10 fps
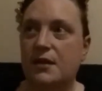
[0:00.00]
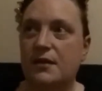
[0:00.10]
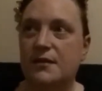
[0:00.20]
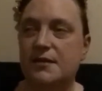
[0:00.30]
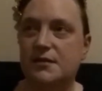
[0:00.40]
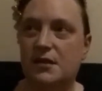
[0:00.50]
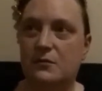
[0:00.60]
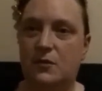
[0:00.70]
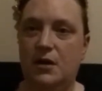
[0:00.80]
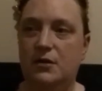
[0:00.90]
This is
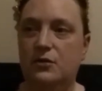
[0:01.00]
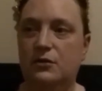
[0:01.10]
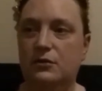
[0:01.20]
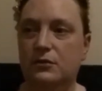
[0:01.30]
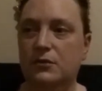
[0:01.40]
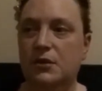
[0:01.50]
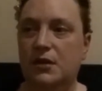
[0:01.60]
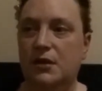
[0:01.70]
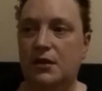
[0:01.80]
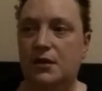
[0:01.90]
someone who,
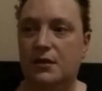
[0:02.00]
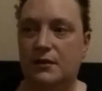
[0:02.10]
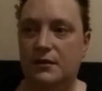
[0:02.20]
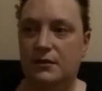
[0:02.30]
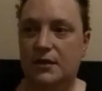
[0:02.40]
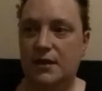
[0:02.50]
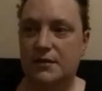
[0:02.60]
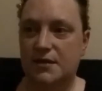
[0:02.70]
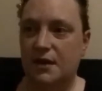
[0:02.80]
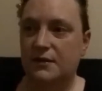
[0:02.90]
he had
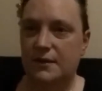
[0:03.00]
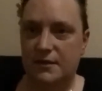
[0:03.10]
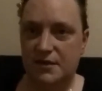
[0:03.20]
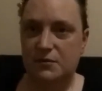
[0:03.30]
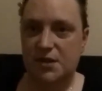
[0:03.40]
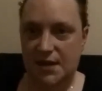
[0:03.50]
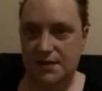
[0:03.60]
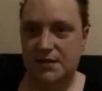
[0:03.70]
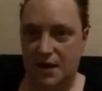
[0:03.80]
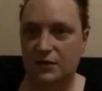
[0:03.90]
decided that this was
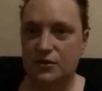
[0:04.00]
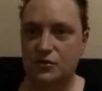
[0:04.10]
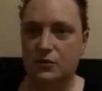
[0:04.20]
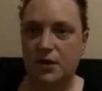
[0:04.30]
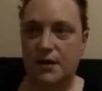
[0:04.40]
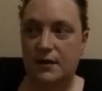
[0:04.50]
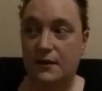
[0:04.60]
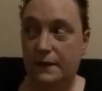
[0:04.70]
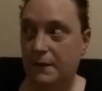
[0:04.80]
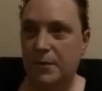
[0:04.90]
his territory,
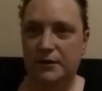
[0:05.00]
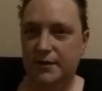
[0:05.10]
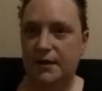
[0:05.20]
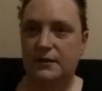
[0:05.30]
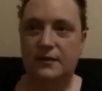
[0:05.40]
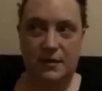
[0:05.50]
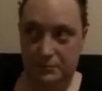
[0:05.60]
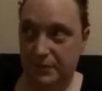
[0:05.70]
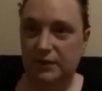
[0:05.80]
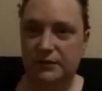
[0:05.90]
the building. The
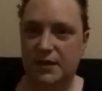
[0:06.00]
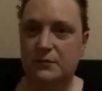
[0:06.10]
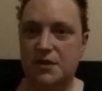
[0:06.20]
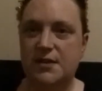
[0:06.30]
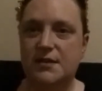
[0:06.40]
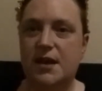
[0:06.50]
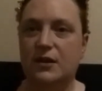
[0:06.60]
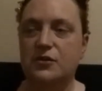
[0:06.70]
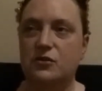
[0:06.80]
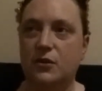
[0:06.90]
building was his
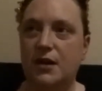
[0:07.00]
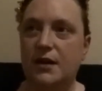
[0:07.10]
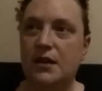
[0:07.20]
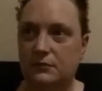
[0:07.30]
territory.